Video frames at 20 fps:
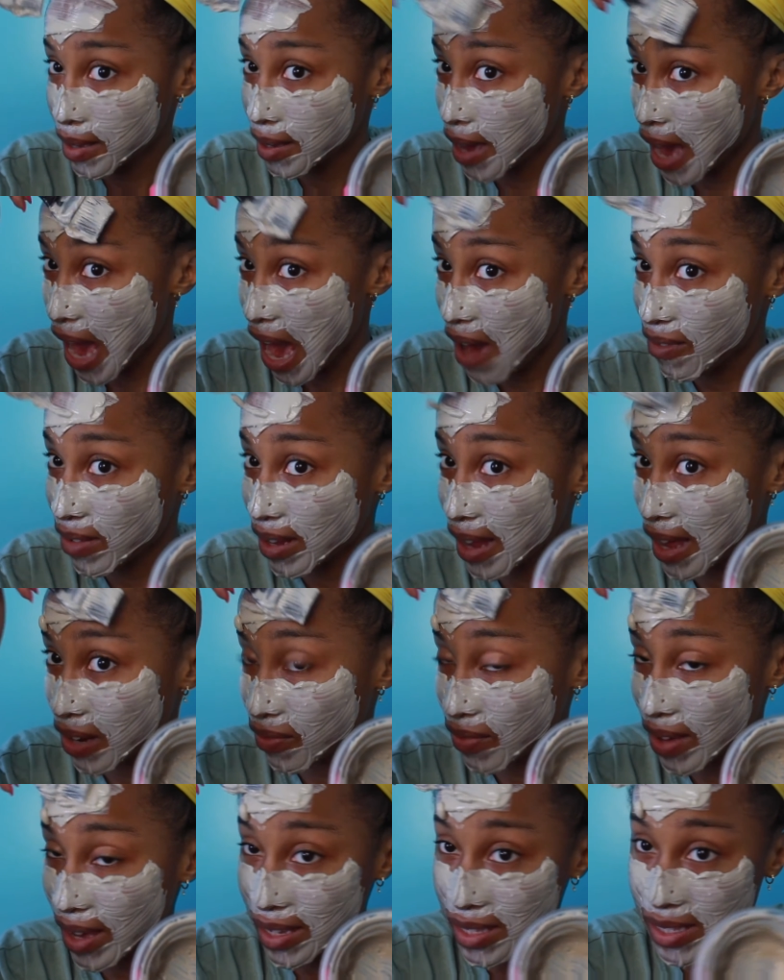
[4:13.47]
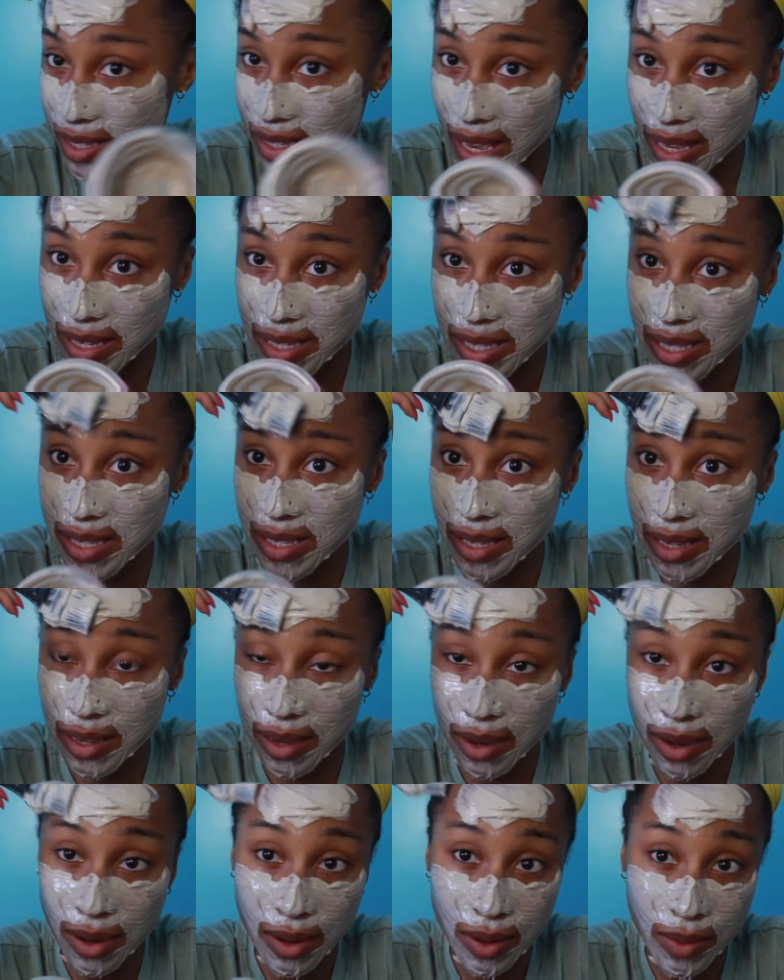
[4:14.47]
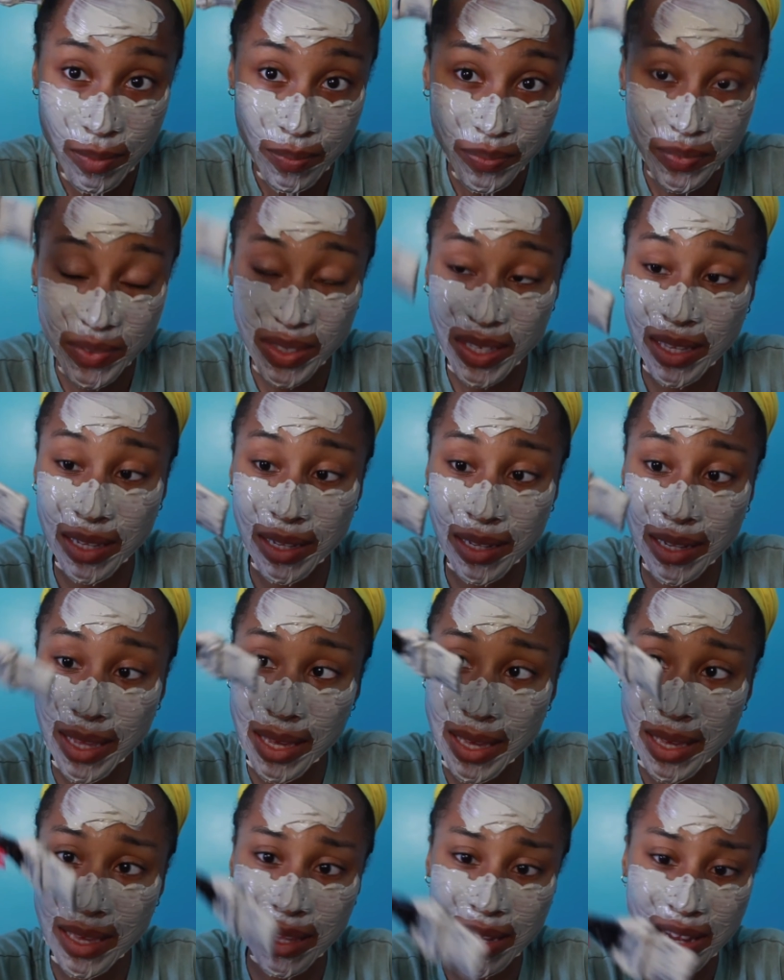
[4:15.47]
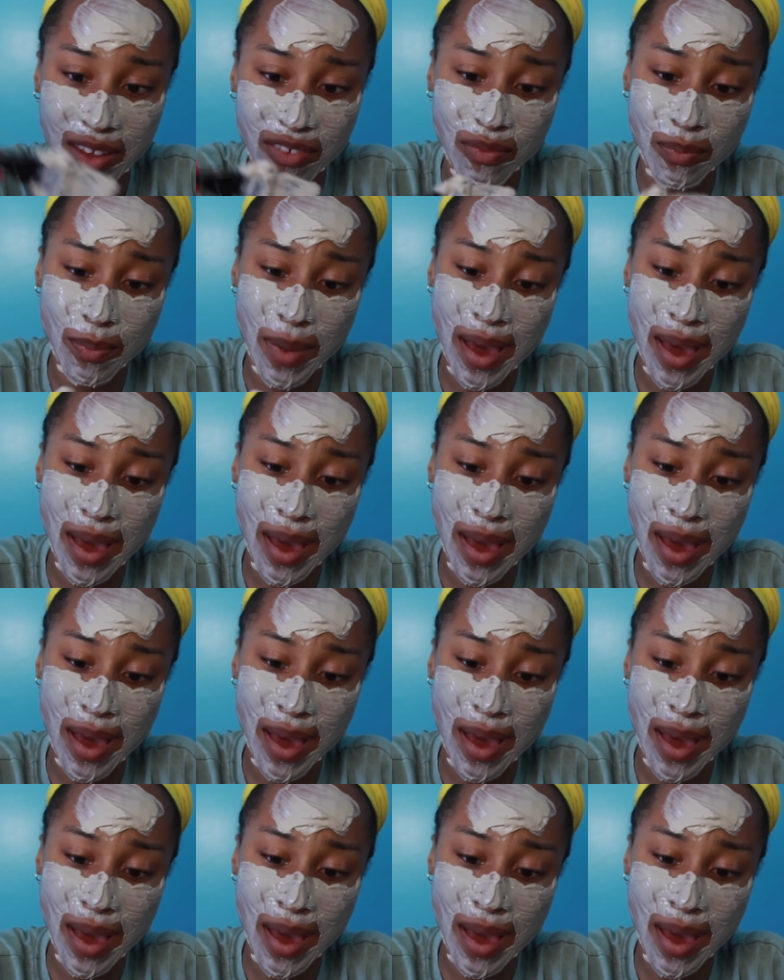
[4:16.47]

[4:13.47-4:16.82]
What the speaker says: I have a lot of excess clay left